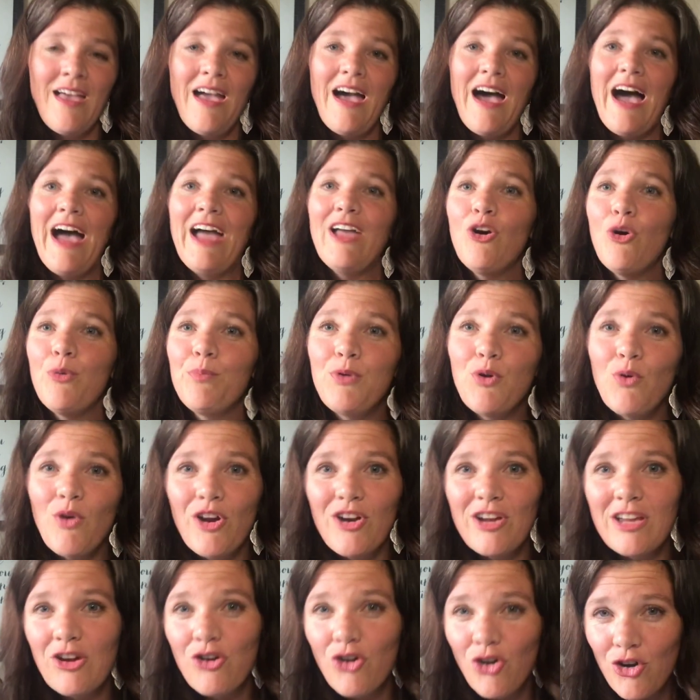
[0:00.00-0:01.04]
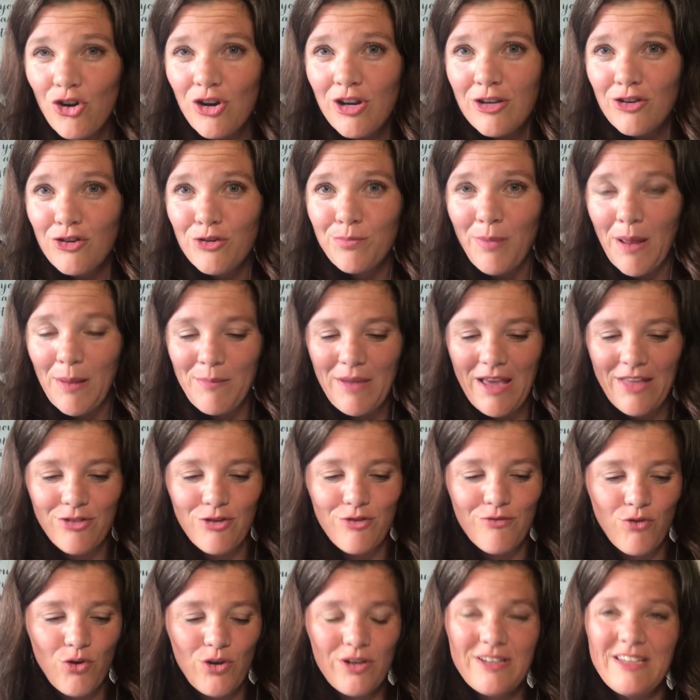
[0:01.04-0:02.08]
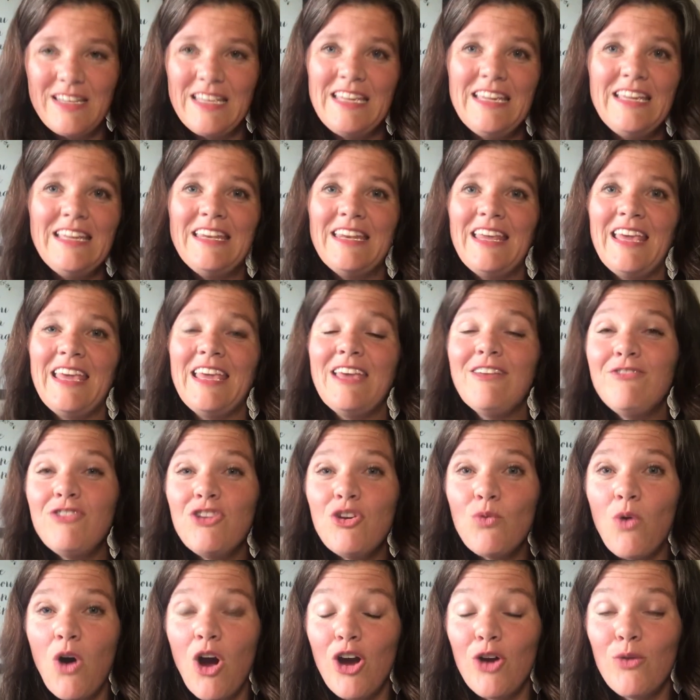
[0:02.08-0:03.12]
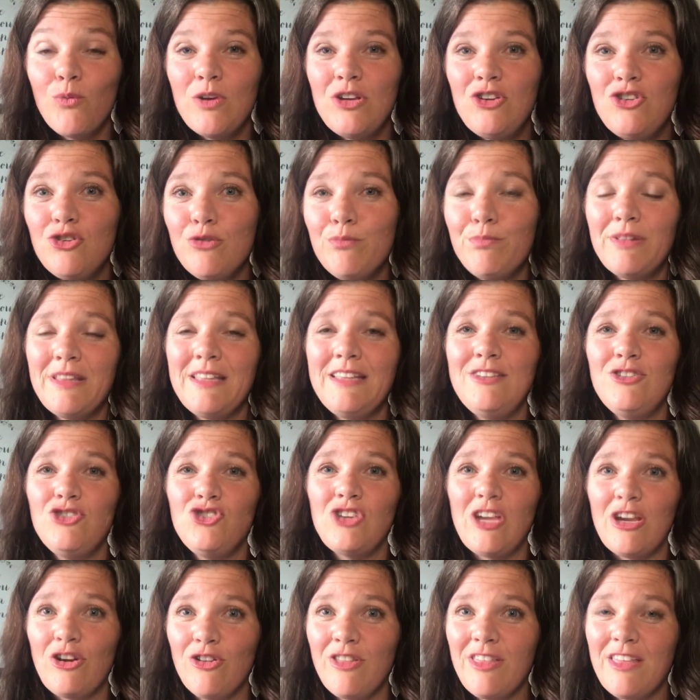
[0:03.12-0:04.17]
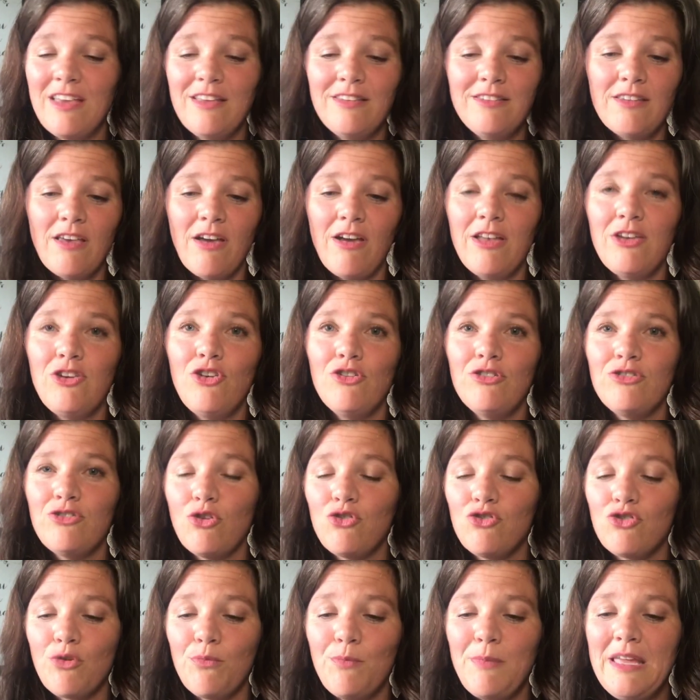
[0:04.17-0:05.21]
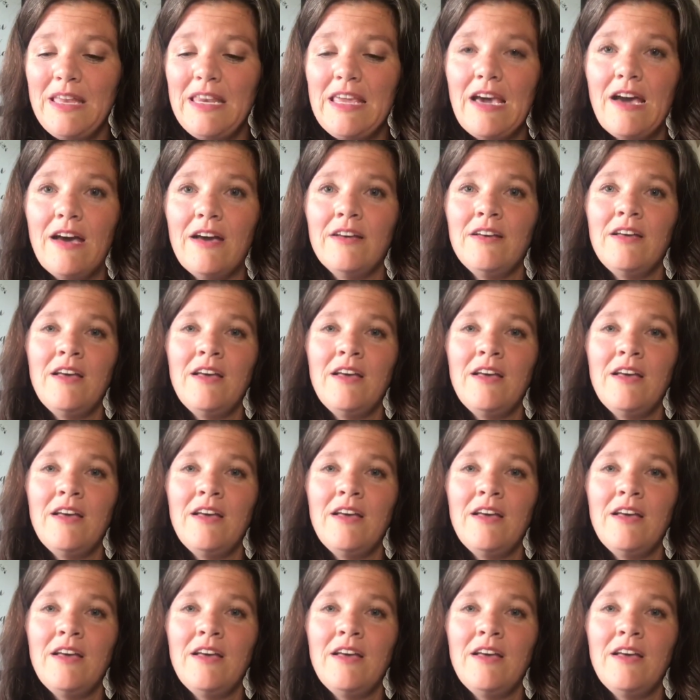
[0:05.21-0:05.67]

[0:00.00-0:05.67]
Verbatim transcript: I hope you are encouraged by Matthew 14. If you are, would you please share this on your social media?